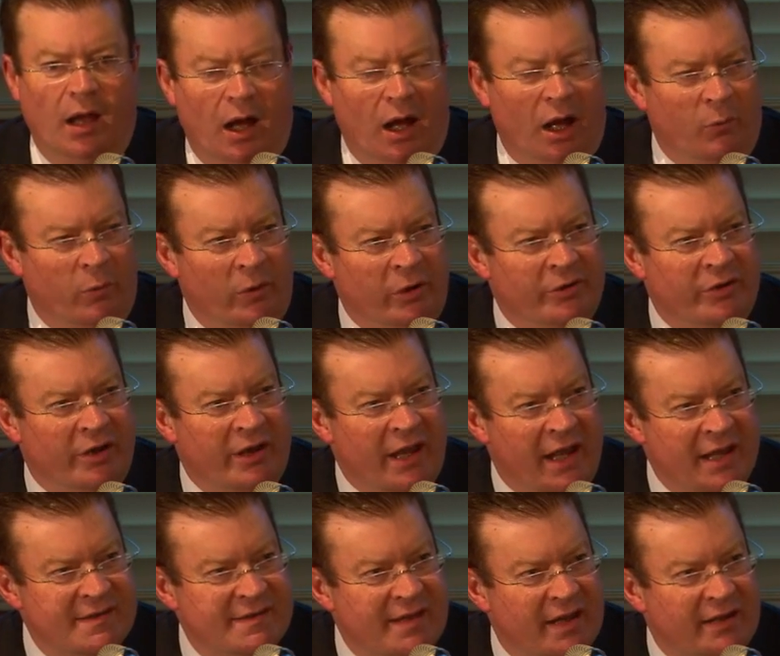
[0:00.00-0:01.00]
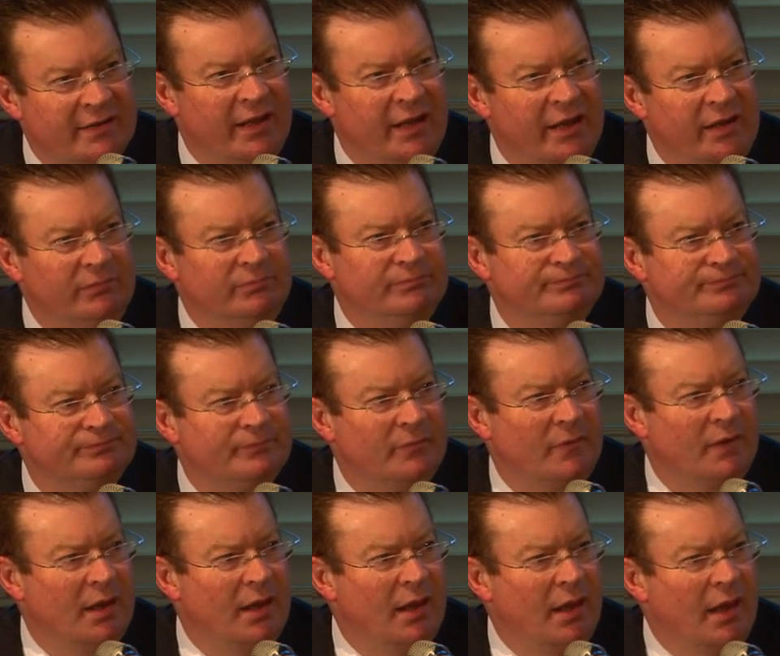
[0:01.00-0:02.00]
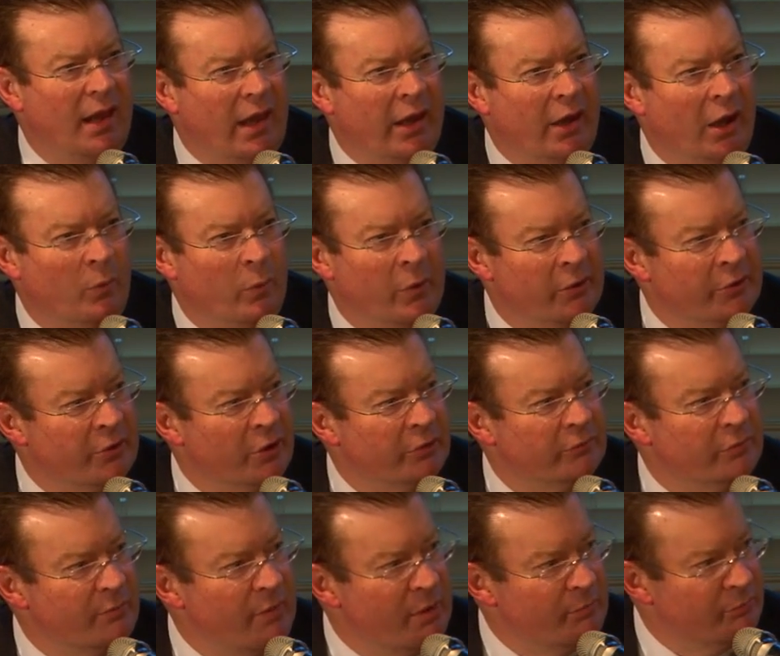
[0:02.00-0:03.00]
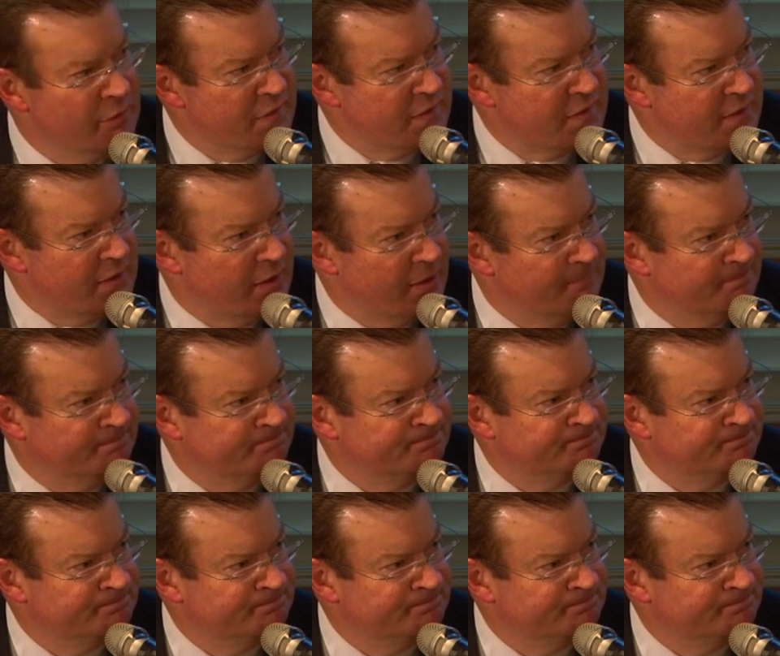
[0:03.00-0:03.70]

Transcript: I wear it on Anzac Day, and I wear it on Remembrance Day.